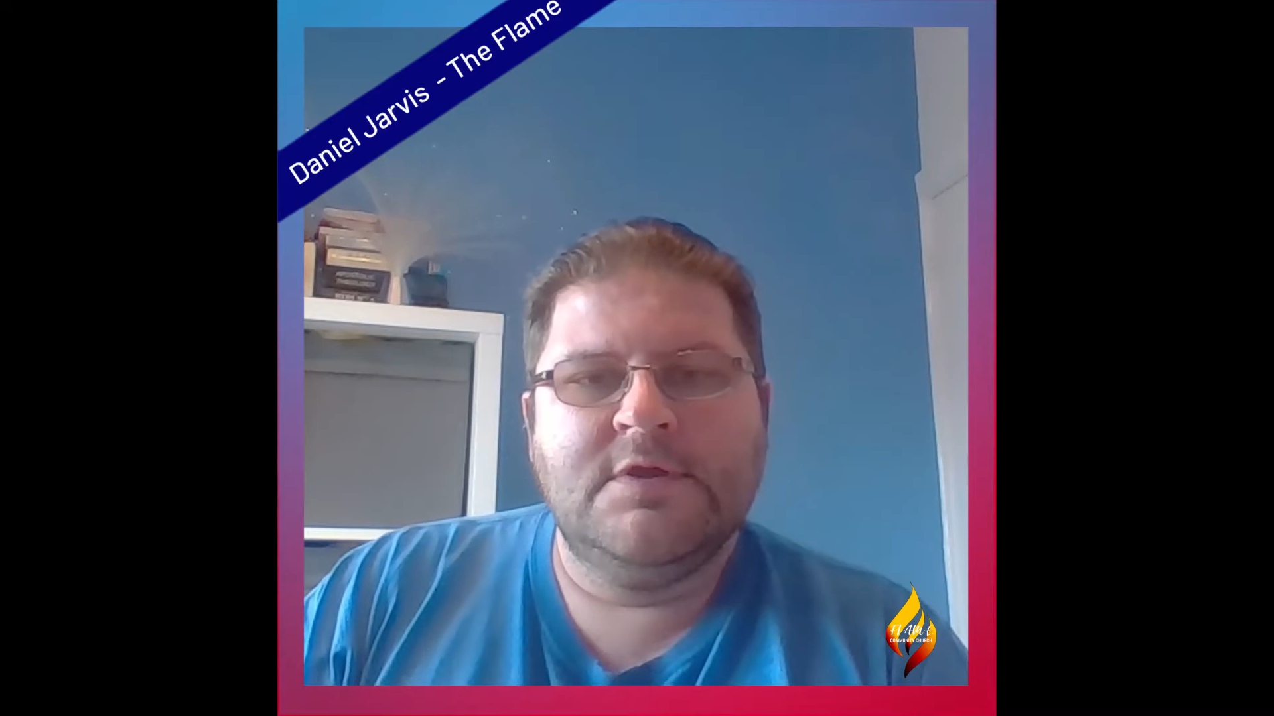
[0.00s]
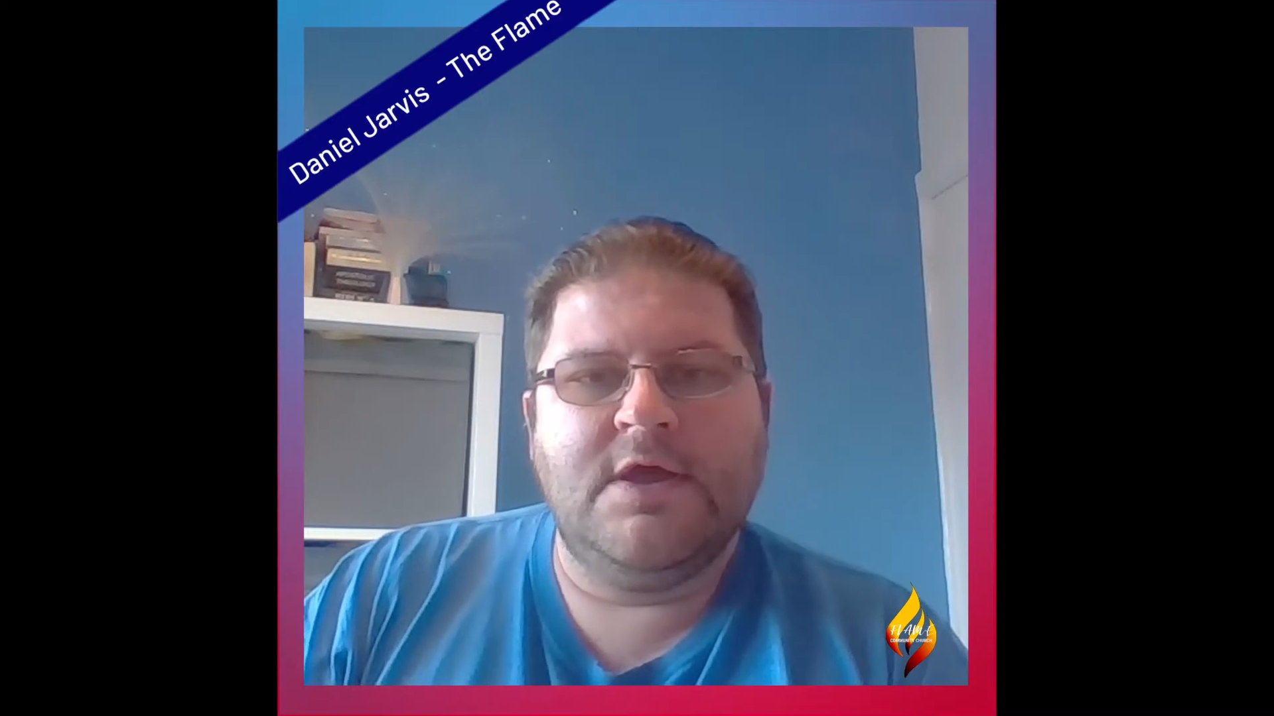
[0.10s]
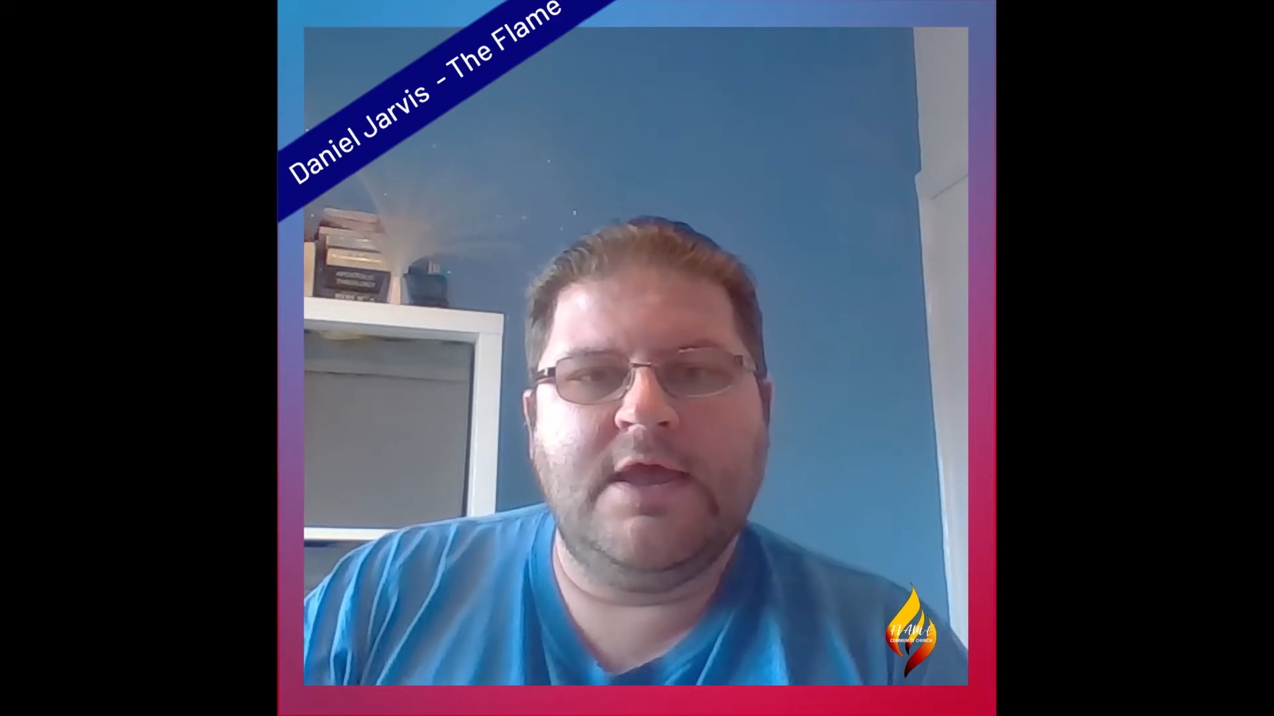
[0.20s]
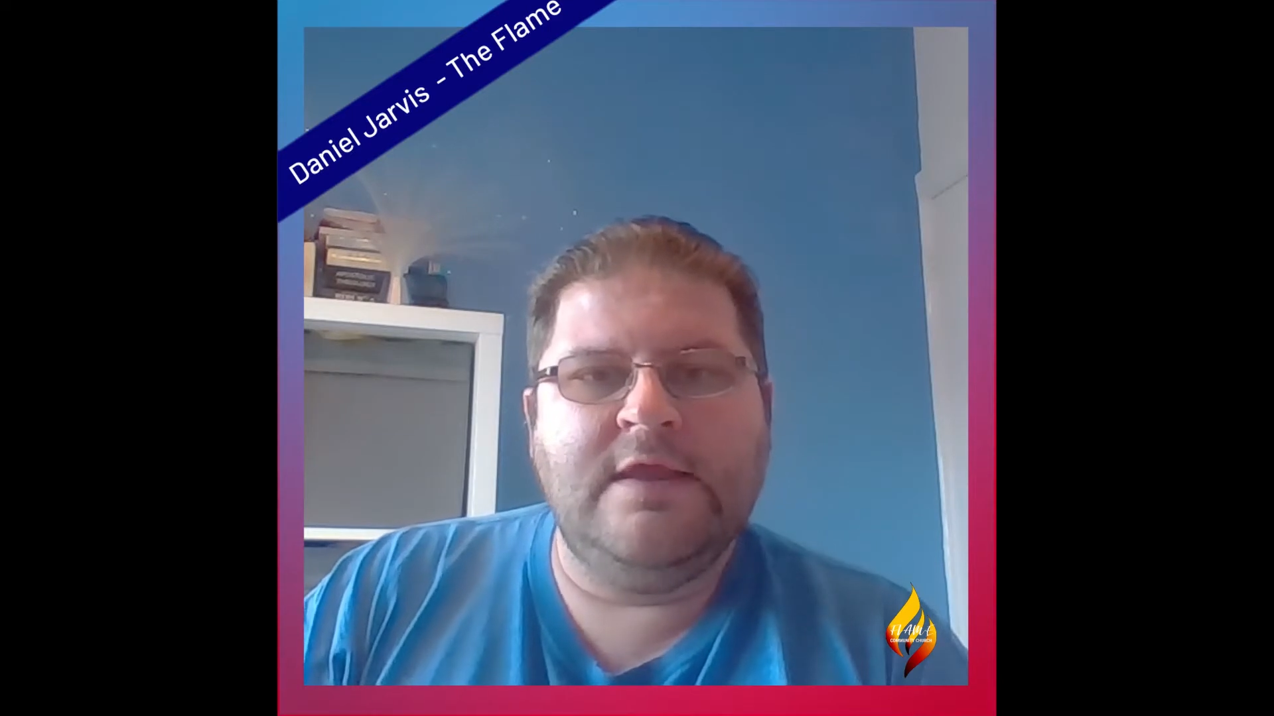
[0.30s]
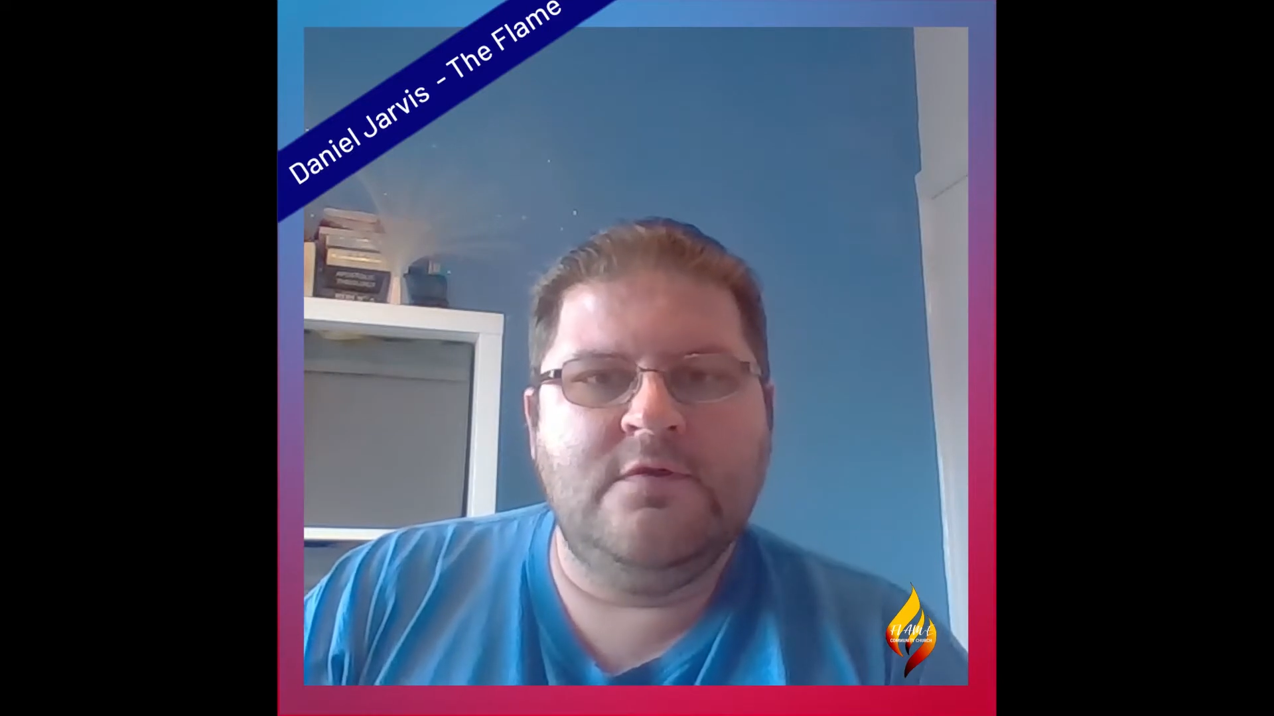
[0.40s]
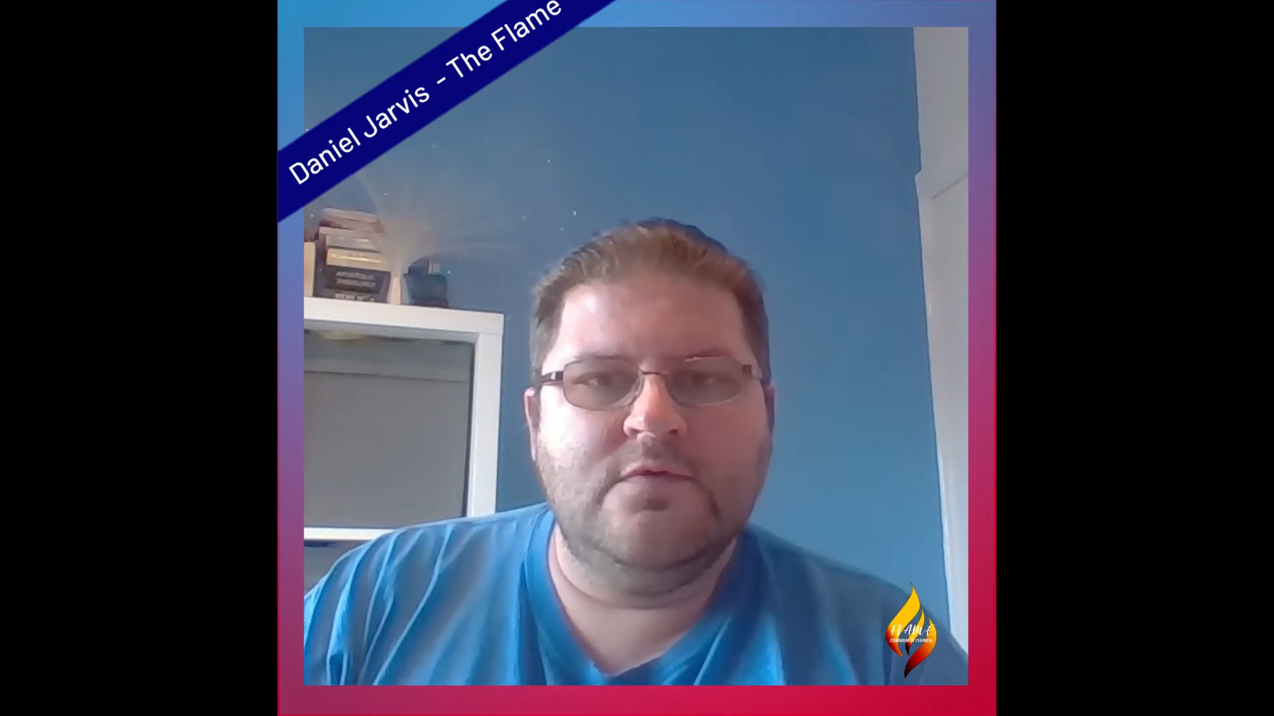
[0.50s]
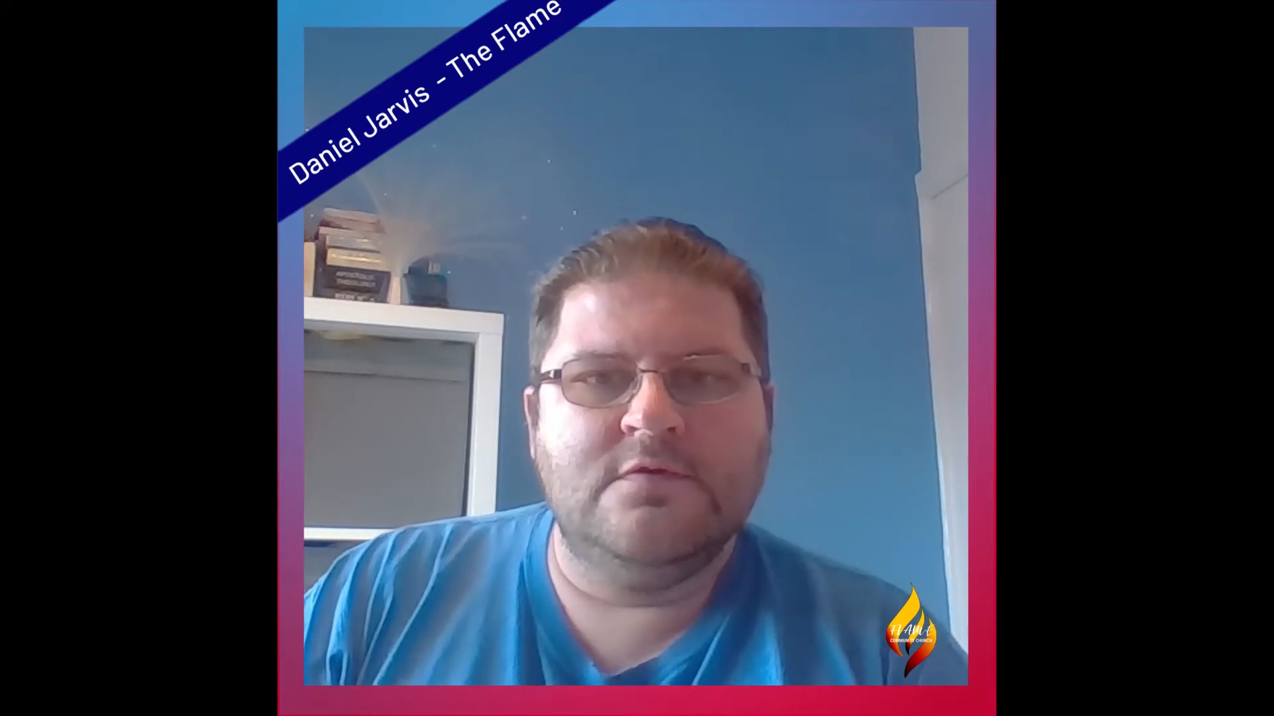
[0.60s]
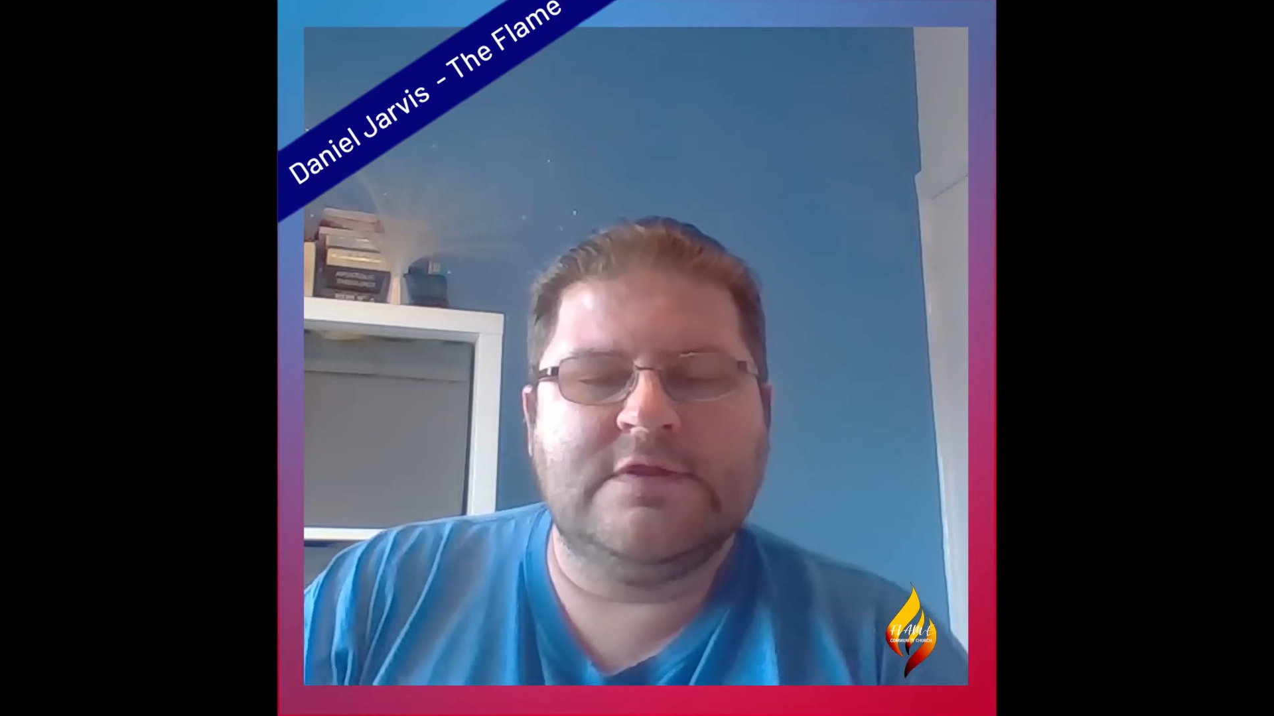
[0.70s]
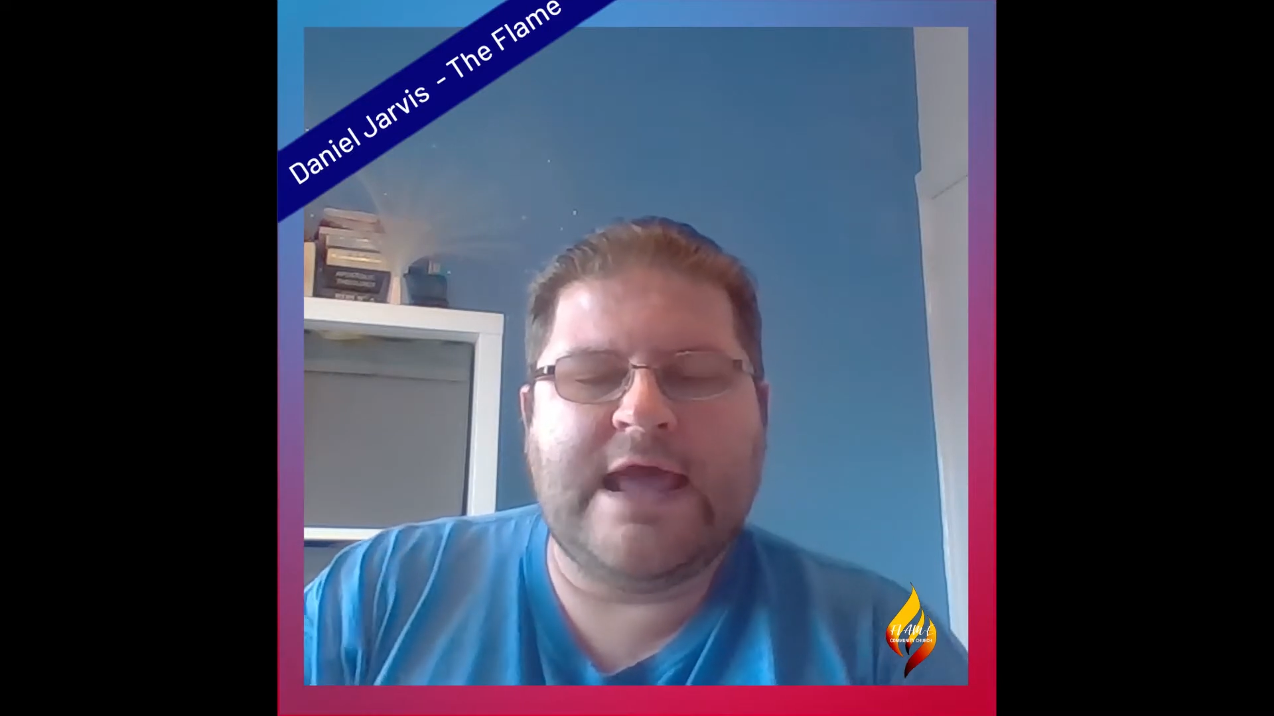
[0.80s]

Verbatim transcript: uh, indoors and